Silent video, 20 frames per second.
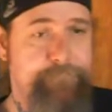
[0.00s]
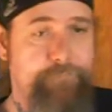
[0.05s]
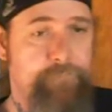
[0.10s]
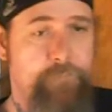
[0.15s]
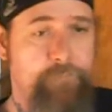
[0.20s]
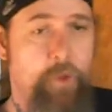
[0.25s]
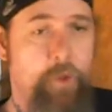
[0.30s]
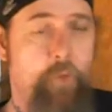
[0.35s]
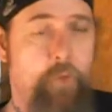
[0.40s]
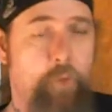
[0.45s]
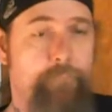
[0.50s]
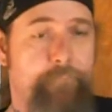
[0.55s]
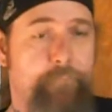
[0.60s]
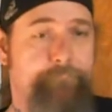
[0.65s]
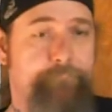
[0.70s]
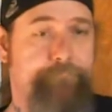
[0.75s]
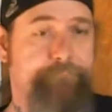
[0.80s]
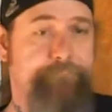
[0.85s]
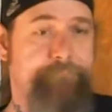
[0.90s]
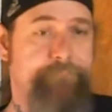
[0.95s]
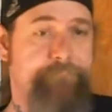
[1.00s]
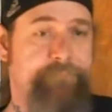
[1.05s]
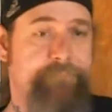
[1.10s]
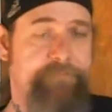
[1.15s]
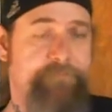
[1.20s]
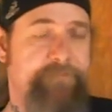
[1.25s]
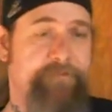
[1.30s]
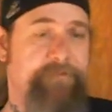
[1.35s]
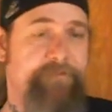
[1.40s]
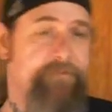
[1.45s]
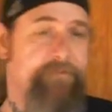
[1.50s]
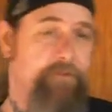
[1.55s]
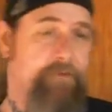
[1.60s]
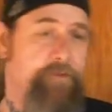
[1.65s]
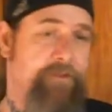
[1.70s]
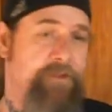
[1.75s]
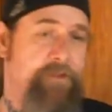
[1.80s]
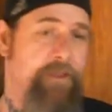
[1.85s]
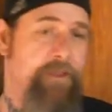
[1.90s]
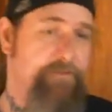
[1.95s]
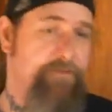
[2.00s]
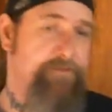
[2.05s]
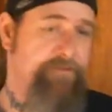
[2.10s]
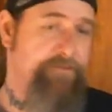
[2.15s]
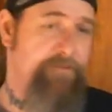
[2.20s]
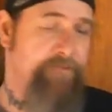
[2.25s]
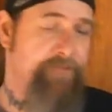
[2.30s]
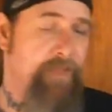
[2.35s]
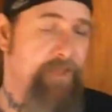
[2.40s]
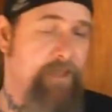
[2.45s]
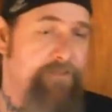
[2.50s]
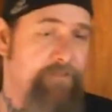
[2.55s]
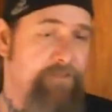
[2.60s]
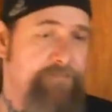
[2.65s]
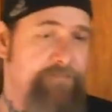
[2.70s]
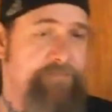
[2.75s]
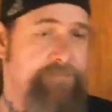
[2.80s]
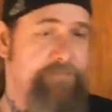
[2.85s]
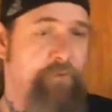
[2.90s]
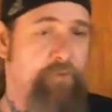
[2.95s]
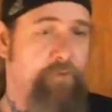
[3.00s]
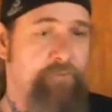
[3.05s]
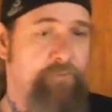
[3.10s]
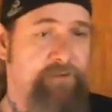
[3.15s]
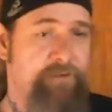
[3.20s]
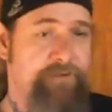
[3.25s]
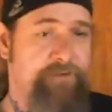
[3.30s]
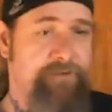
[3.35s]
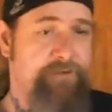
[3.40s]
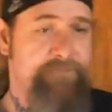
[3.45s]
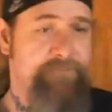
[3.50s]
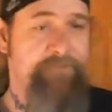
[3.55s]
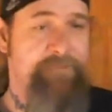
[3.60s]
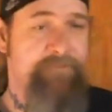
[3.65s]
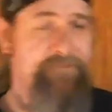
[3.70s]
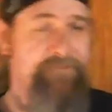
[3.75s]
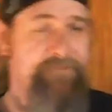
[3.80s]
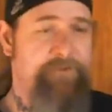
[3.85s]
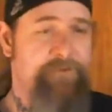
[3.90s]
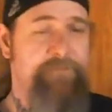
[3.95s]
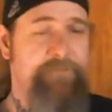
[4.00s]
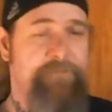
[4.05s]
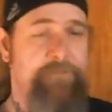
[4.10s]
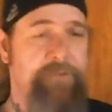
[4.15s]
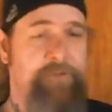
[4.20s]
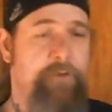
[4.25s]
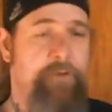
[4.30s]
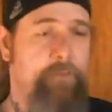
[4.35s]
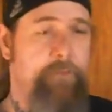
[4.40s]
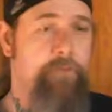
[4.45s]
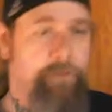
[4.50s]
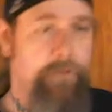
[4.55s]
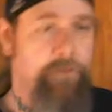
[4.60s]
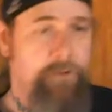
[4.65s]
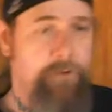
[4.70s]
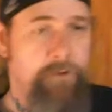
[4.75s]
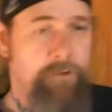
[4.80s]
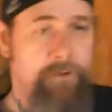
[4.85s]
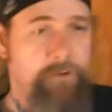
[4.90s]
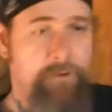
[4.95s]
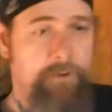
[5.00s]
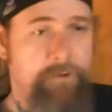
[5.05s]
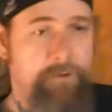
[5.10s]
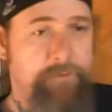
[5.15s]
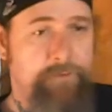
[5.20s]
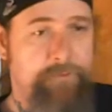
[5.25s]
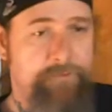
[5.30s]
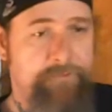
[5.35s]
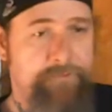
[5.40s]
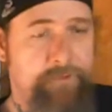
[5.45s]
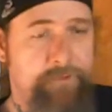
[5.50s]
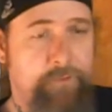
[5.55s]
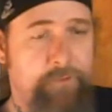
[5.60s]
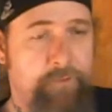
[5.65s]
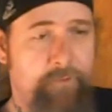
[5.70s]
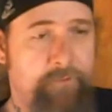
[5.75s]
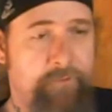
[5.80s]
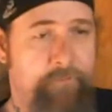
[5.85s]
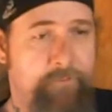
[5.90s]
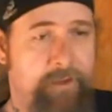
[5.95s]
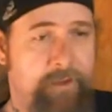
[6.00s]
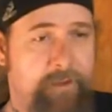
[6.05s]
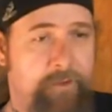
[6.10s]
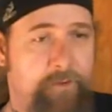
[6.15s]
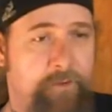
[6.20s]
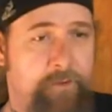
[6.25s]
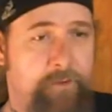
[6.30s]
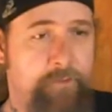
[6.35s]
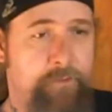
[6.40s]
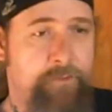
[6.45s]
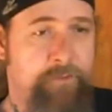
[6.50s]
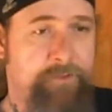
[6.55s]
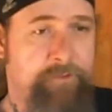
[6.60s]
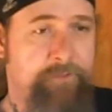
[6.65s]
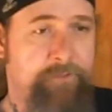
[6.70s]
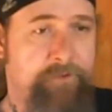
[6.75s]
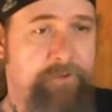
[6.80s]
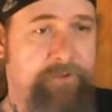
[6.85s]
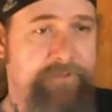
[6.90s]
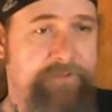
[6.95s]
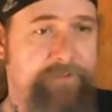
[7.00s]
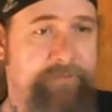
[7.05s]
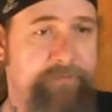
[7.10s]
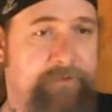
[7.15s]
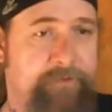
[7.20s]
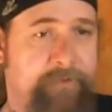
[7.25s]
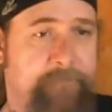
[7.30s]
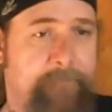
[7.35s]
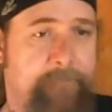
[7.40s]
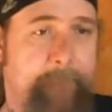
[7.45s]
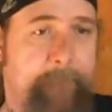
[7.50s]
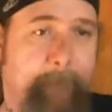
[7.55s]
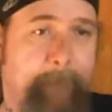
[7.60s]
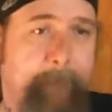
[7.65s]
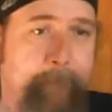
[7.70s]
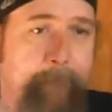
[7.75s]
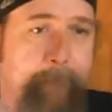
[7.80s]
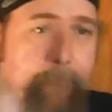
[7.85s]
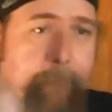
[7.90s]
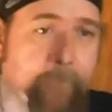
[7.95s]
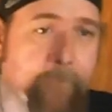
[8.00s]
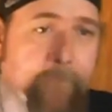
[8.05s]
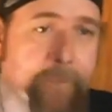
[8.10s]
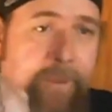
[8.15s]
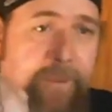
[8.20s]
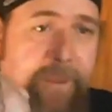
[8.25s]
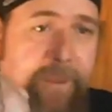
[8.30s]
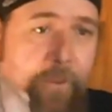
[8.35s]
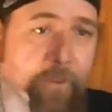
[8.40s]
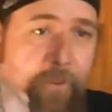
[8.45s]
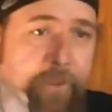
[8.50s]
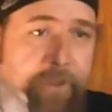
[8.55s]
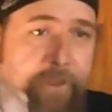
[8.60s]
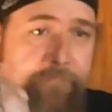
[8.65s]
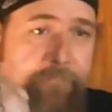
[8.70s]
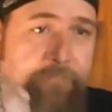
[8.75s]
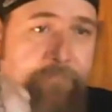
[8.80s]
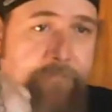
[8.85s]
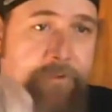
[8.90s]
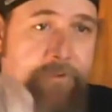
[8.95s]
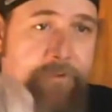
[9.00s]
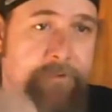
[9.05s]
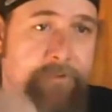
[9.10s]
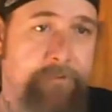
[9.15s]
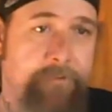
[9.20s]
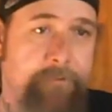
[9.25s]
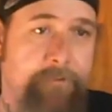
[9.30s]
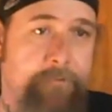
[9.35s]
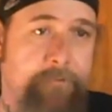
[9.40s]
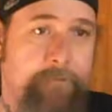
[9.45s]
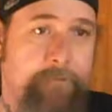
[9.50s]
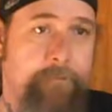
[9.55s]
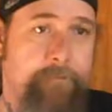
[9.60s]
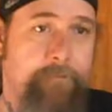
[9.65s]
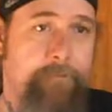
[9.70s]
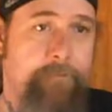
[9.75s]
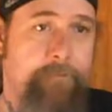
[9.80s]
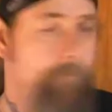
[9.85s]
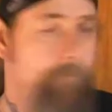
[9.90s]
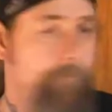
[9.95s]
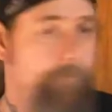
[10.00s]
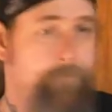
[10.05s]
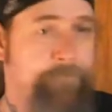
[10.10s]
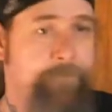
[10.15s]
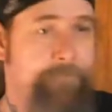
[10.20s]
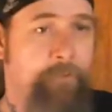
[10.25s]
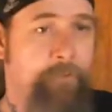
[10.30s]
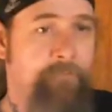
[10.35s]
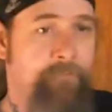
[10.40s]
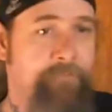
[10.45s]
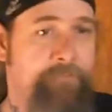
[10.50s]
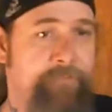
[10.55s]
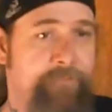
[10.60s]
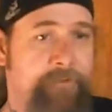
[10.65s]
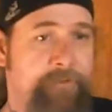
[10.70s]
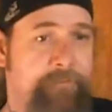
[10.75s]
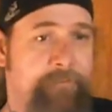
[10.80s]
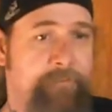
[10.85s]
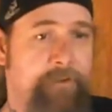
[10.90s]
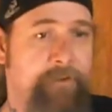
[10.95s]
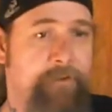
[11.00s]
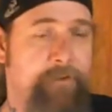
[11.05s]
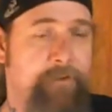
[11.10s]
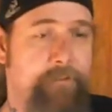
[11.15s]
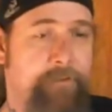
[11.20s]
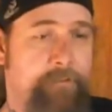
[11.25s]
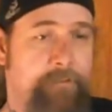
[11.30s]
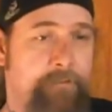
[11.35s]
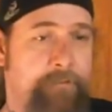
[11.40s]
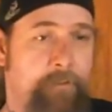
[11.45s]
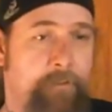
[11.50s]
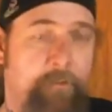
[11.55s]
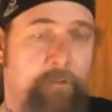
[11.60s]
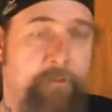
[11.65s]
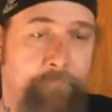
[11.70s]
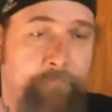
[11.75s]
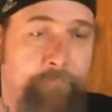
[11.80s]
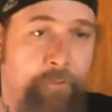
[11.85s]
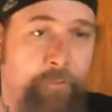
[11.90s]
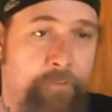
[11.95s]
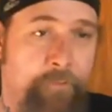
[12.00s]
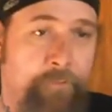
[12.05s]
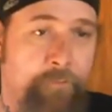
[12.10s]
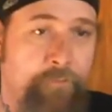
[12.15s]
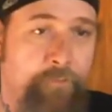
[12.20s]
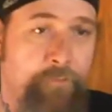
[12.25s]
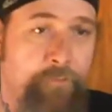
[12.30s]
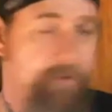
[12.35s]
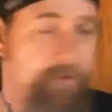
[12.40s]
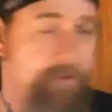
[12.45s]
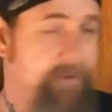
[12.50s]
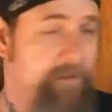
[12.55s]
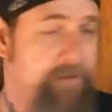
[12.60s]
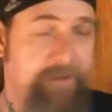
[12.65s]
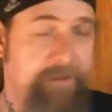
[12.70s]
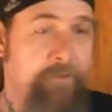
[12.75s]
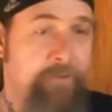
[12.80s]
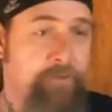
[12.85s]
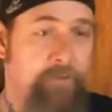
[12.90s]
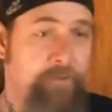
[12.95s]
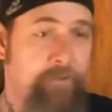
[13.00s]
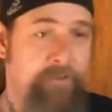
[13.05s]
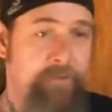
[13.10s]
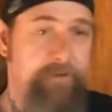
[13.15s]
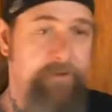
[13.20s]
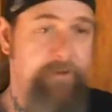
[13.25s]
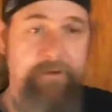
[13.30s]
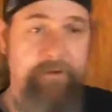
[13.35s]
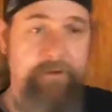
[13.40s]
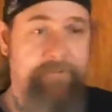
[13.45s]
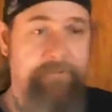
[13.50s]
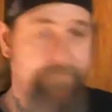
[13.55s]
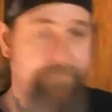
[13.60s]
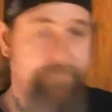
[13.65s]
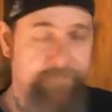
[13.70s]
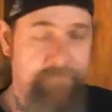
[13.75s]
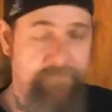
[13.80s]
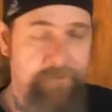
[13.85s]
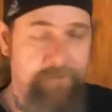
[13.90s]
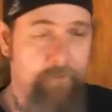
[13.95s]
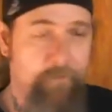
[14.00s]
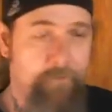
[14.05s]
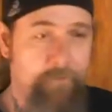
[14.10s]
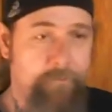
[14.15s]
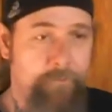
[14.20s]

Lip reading: No. Just like the cardiologist told me 7 years ago. Son, you have a bad heart. You need a pacemaker. Get away from me. Don't even think about it. I wasn't born with one, and I ain't going in there. And no.